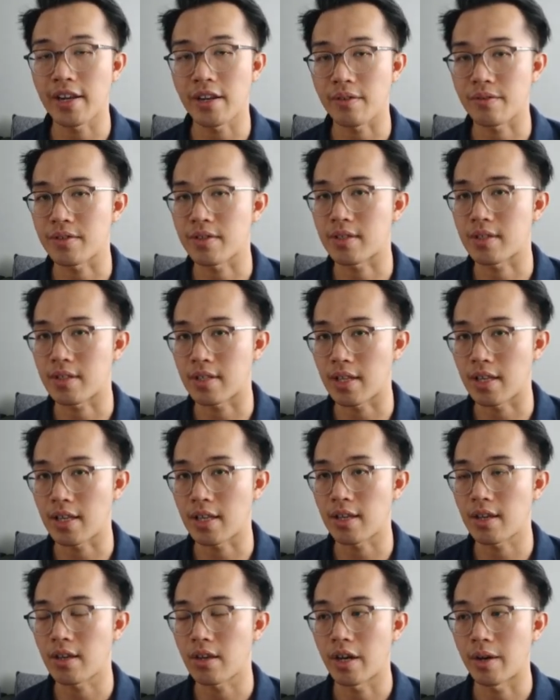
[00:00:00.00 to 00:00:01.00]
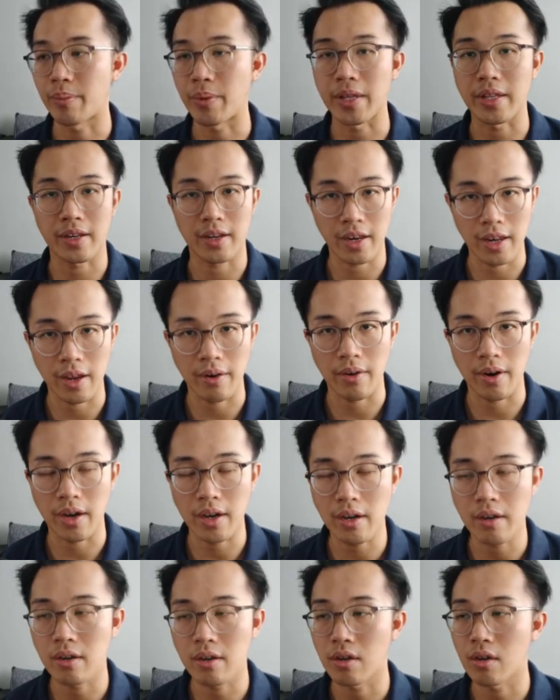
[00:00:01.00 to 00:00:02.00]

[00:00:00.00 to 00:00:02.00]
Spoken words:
of see a bit clearer